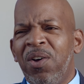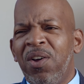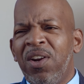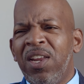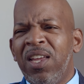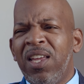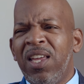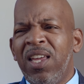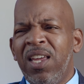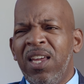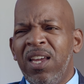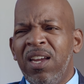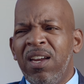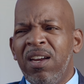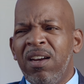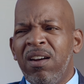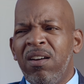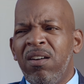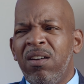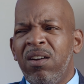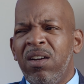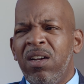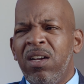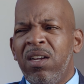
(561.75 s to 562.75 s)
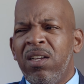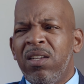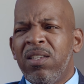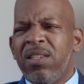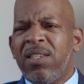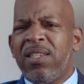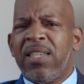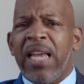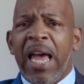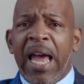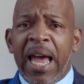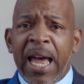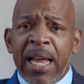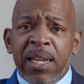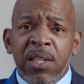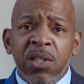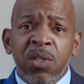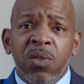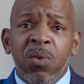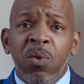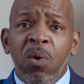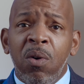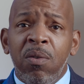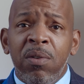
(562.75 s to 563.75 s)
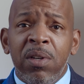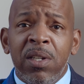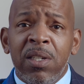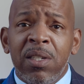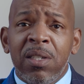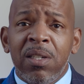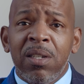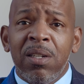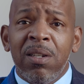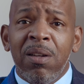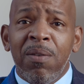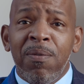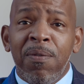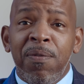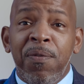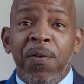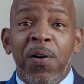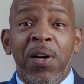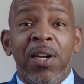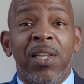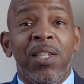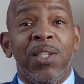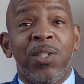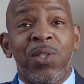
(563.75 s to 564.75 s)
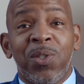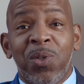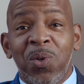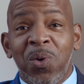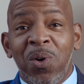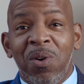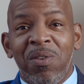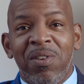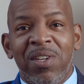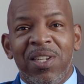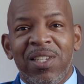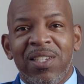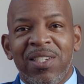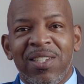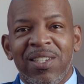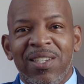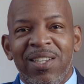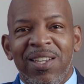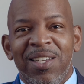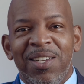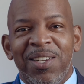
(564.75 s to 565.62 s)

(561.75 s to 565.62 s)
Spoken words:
going to hear sad stories, funny stories,